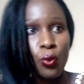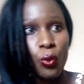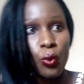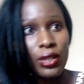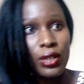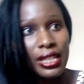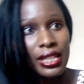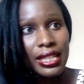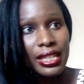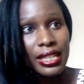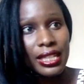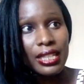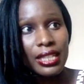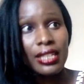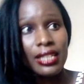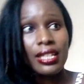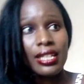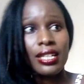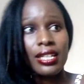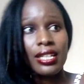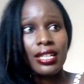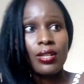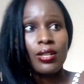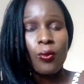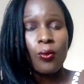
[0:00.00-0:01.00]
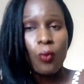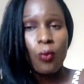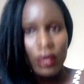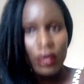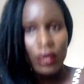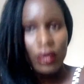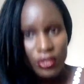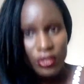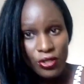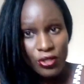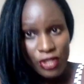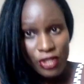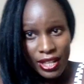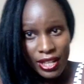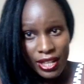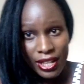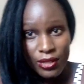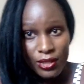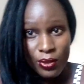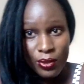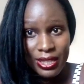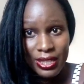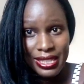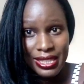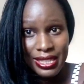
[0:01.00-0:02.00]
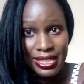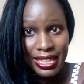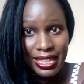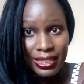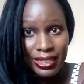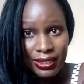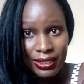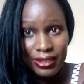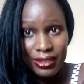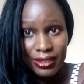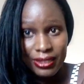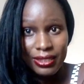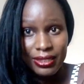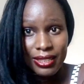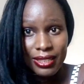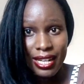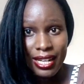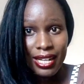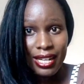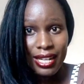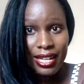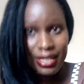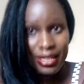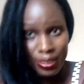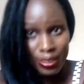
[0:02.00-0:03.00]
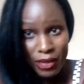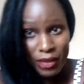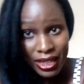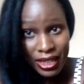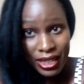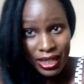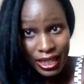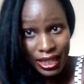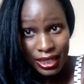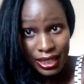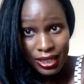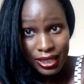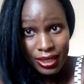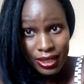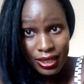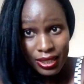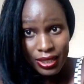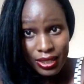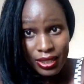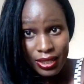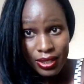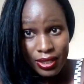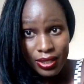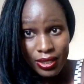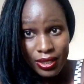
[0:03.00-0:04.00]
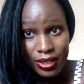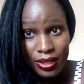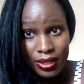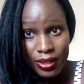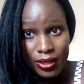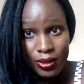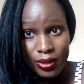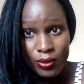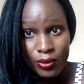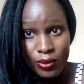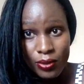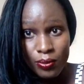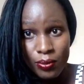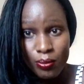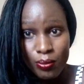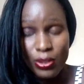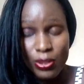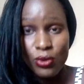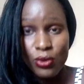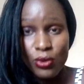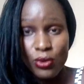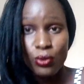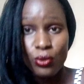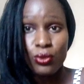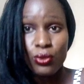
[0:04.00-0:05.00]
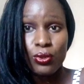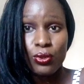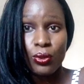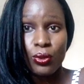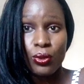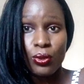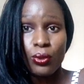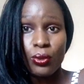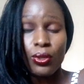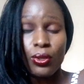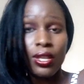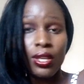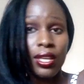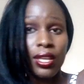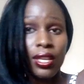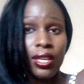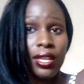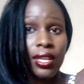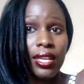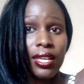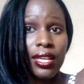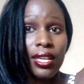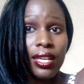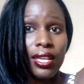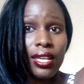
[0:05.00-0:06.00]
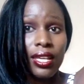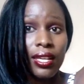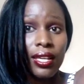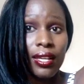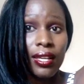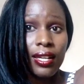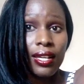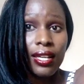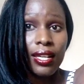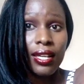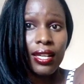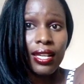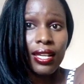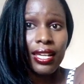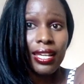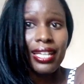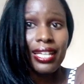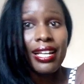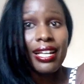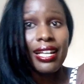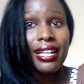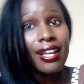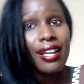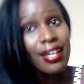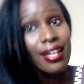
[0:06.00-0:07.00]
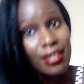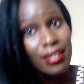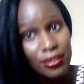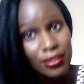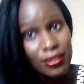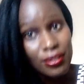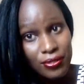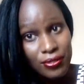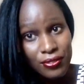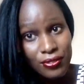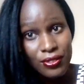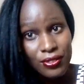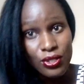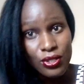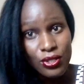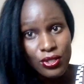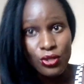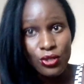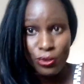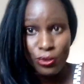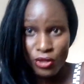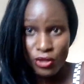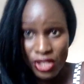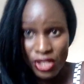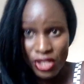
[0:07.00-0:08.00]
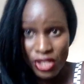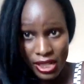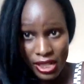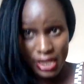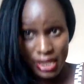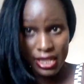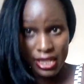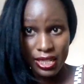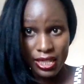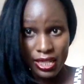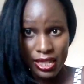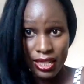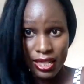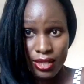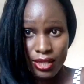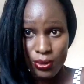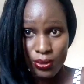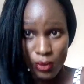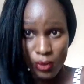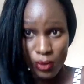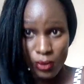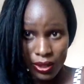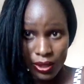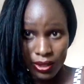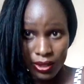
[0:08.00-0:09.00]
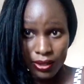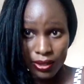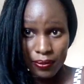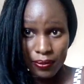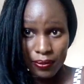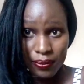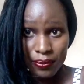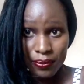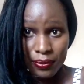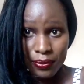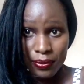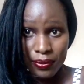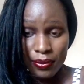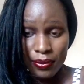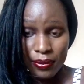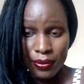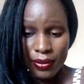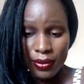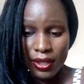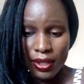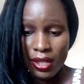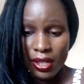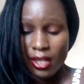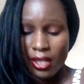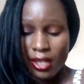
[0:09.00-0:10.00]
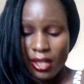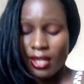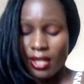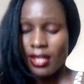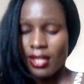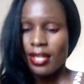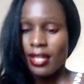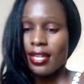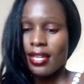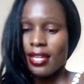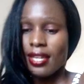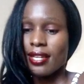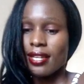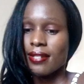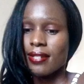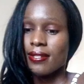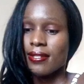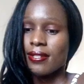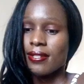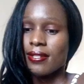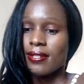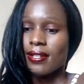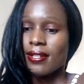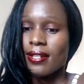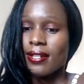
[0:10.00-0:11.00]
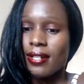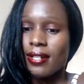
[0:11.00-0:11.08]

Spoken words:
only wants your child to excel academically, but also in life, socially as well. And